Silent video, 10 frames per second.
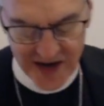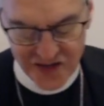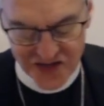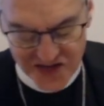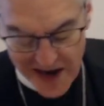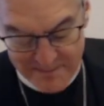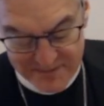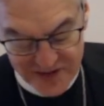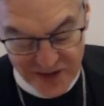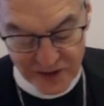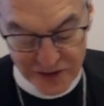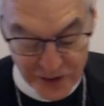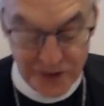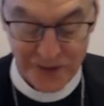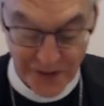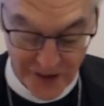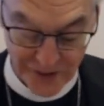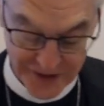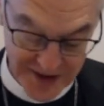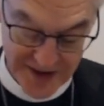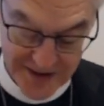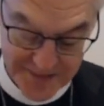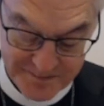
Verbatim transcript: except to you, O king,